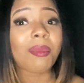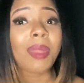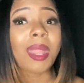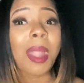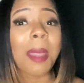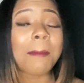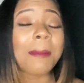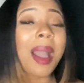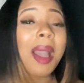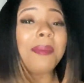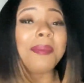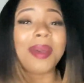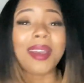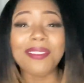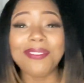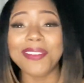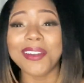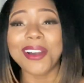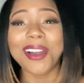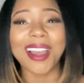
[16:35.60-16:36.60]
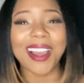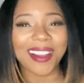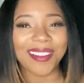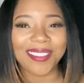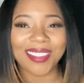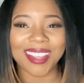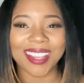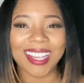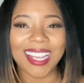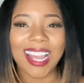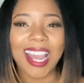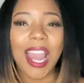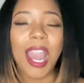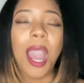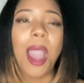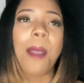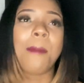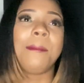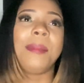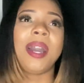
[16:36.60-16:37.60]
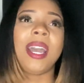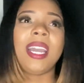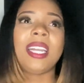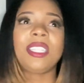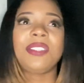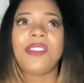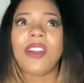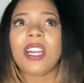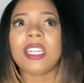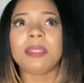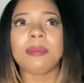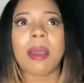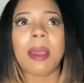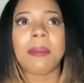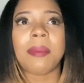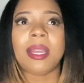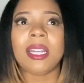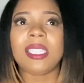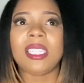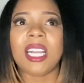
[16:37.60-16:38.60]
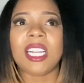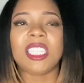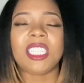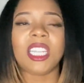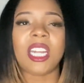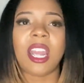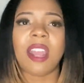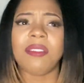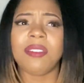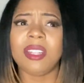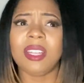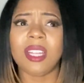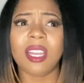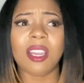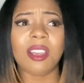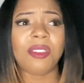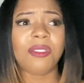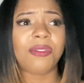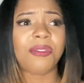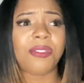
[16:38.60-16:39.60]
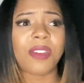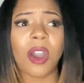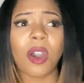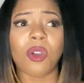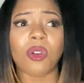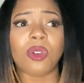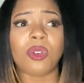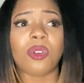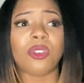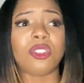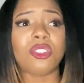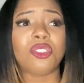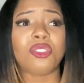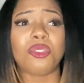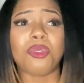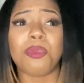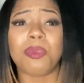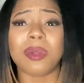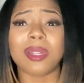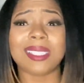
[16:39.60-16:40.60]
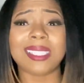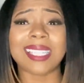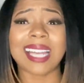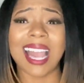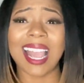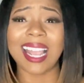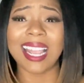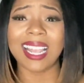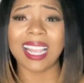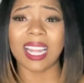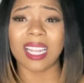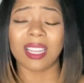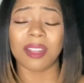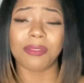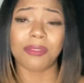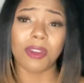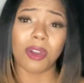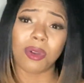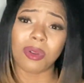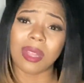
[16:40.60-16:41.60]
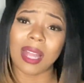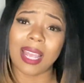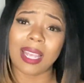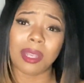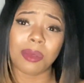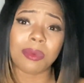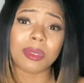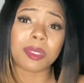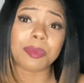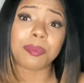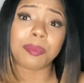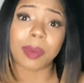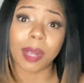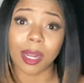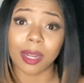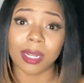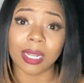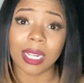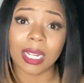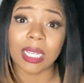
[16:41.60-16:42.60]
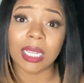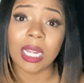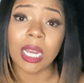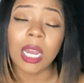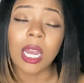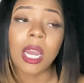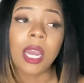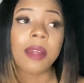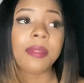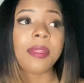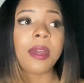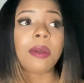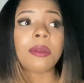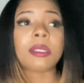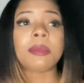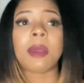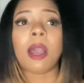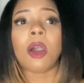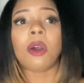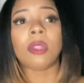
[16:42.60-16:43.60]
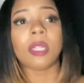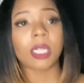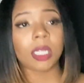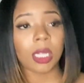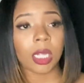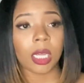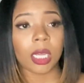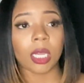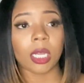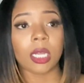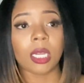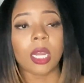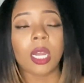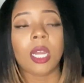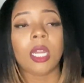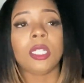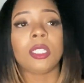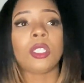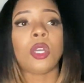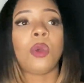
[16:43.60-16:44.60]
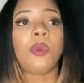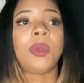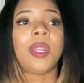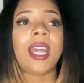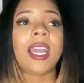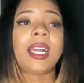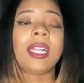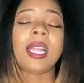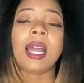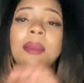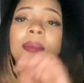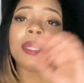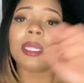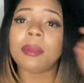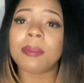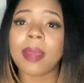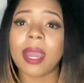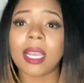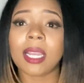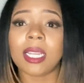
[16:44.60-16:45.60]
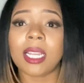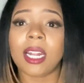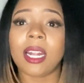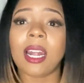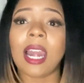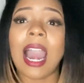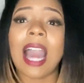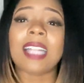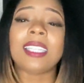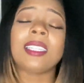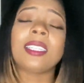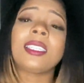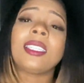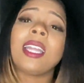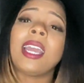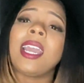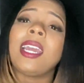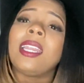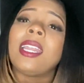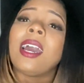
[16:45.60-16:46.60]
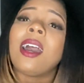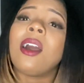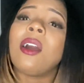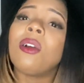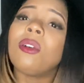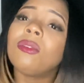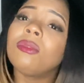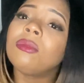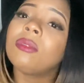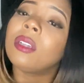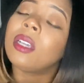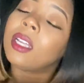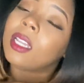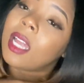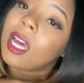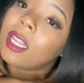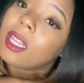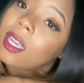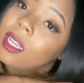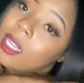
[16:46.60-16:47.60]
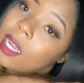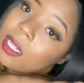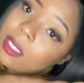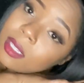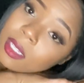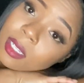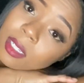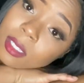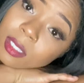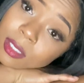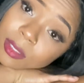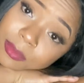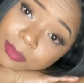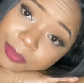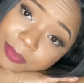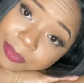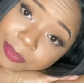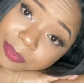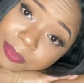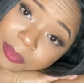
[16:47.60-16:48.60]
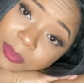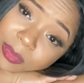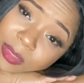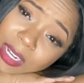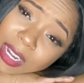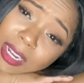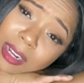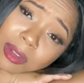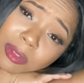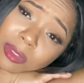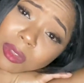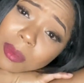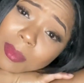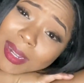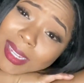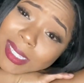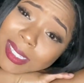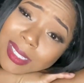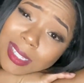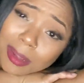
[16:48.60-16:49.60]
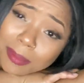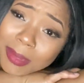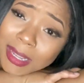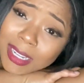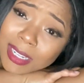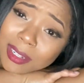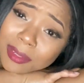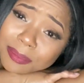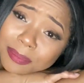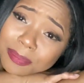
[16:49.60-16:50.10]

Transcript: my butt felt heavy. But as far as my midsection, everything felt super tight and it felt like it was burning. That was my only thing. So when I climbed in the back of there, I just laid down and I lay like this. And I was on my stomach.